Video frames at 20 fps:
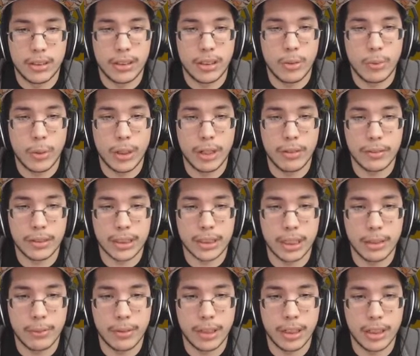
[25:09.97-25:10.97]
whatever's
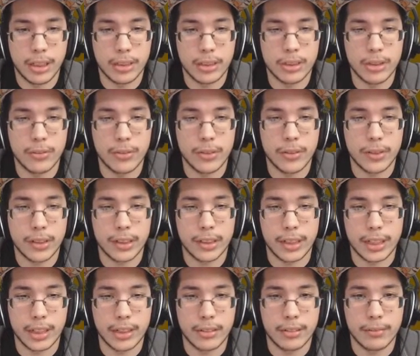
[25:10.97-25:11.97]
clever. Let's go for quick
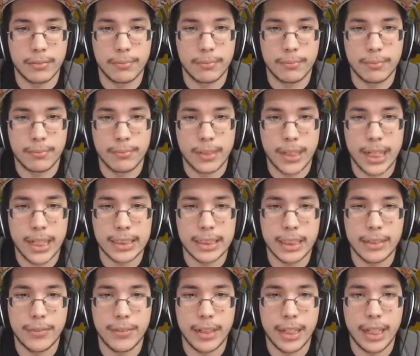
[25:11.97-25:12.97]
attack. Has
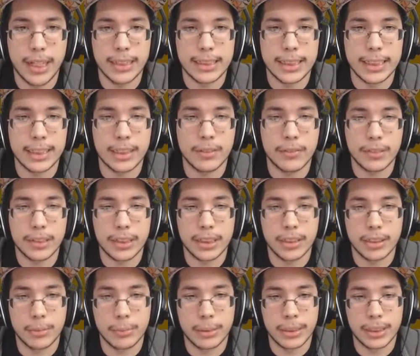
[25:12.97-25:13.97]
less of a chance
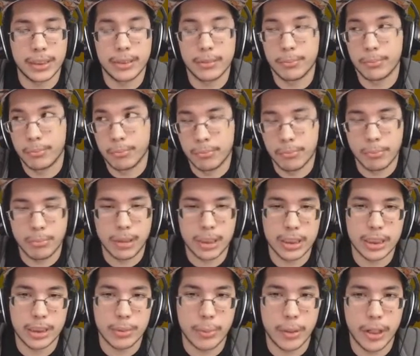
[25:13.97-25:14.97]
to miss, plus
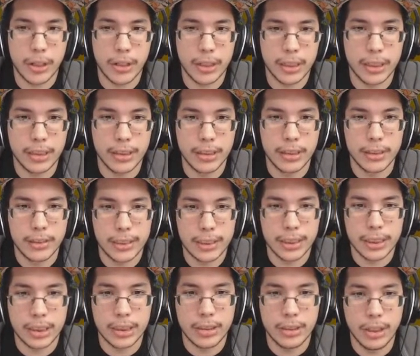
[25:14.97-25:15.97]
its priority.
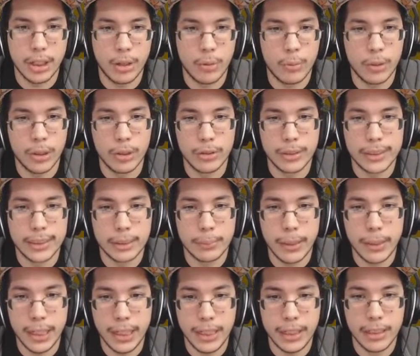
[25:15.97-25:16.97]
Since you know we're losing
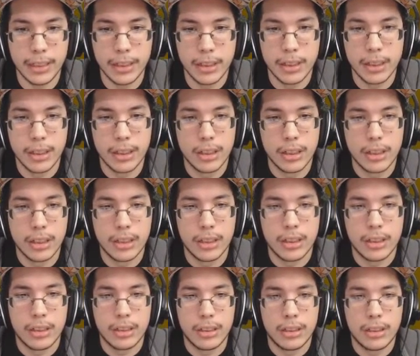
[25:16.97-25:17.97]
speed,
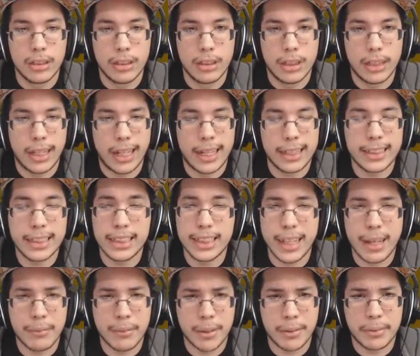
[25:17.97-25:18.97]
I think they
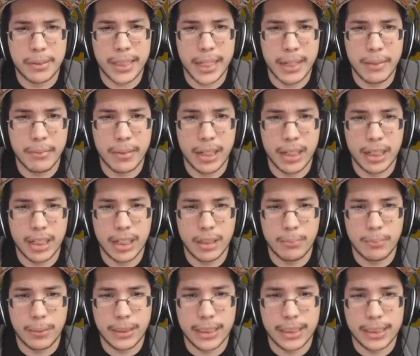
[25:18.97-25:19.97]
have the same
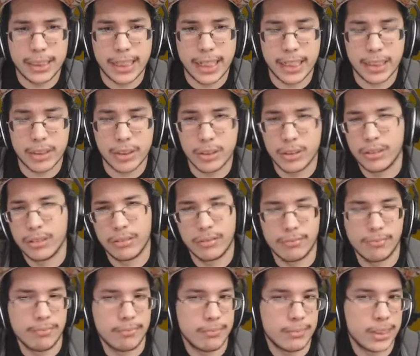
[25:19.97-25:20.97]
base attack, so
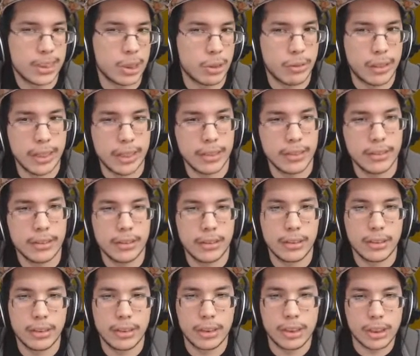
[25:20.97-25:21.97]
it's alright.
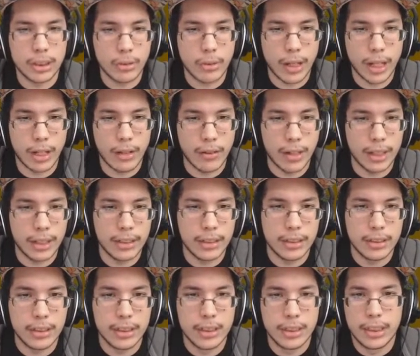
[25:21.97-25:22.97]
It's quite alright.
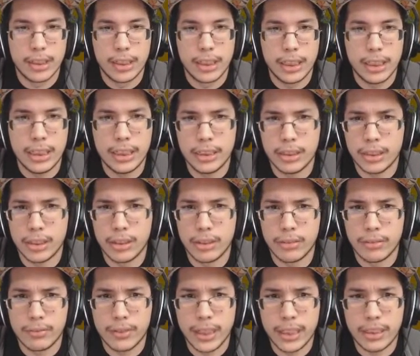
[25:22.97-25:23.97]
It's
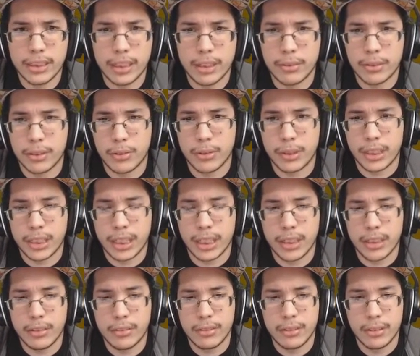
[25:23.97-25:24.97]
alright. That was a
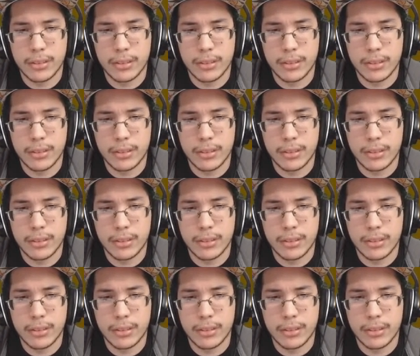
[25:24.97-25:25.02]
3-KO.